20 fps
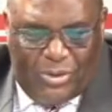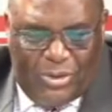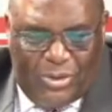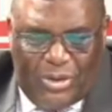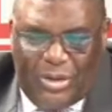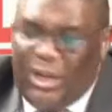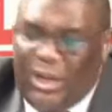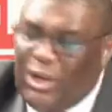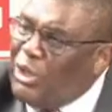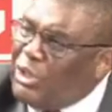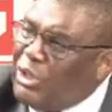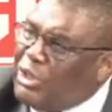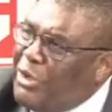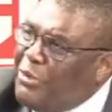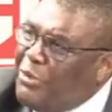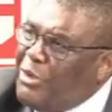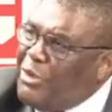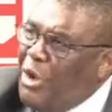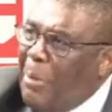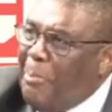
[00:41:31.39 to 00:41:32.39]
The loss of
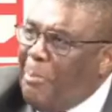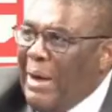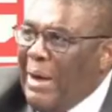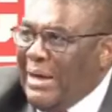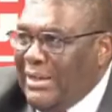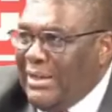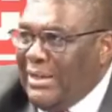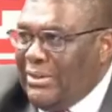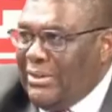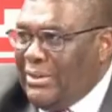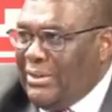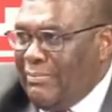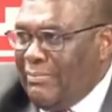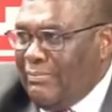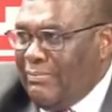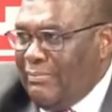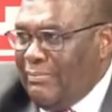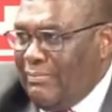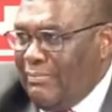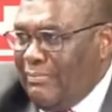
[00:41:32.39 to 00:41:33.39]
your parents.
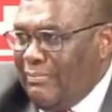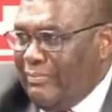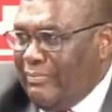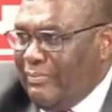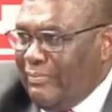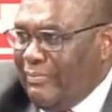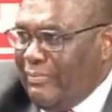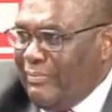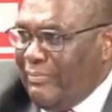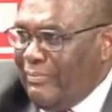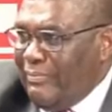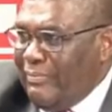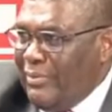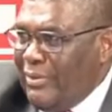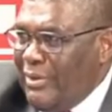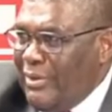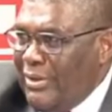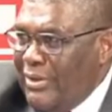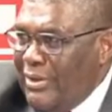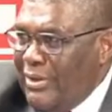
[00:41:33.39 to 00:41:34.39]

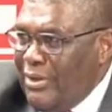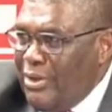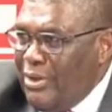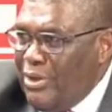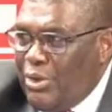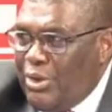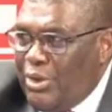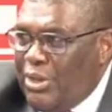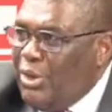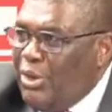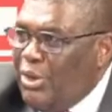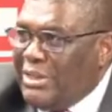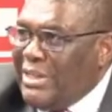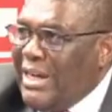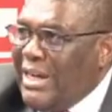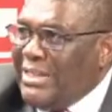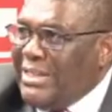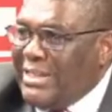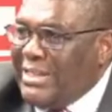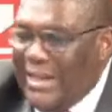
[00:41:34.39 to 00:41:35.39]
You did not
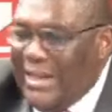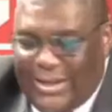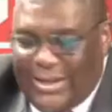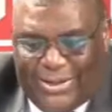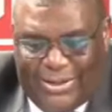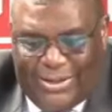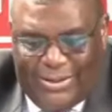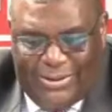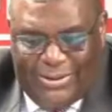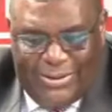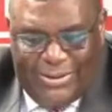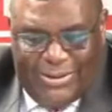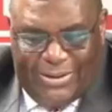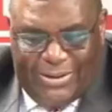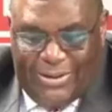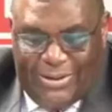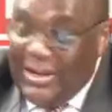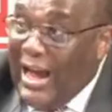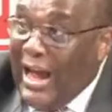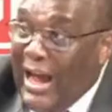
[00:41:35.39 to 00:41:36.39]
attend.
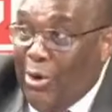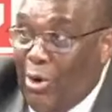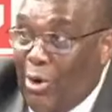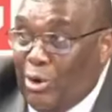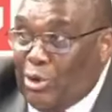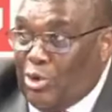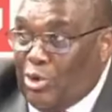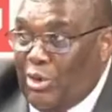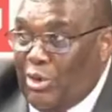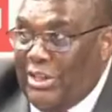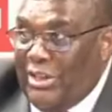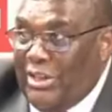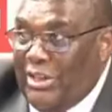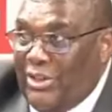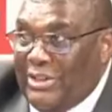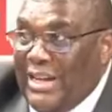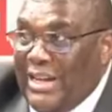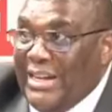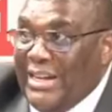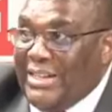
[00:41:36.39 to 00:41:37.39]
I also did
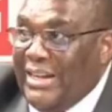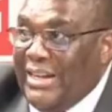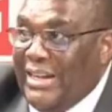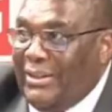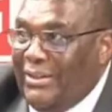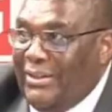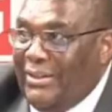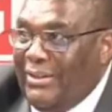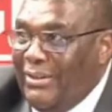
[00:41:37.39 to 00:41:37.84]
not attend.